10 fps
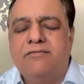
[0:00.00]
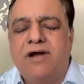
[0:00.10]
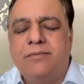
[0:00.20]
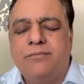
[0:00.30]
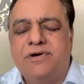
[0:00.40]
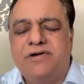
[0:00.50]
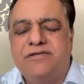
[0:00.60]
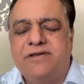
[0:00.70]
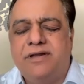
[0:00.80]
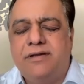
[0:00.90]
divine
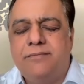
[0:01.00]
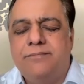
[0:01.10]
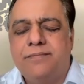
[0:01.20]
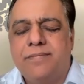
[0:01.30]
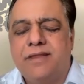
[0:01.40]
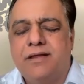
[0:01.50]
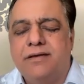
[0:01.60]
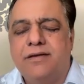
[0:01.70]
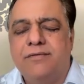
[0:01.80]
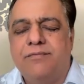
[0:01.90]
mercy,
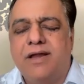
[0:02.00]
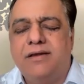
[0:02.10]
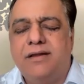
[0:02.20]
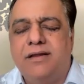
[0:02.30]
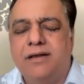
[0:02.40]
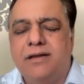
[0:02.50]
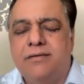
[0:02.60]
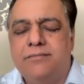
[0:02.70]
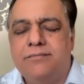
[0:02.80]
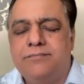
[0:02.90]
divine healing.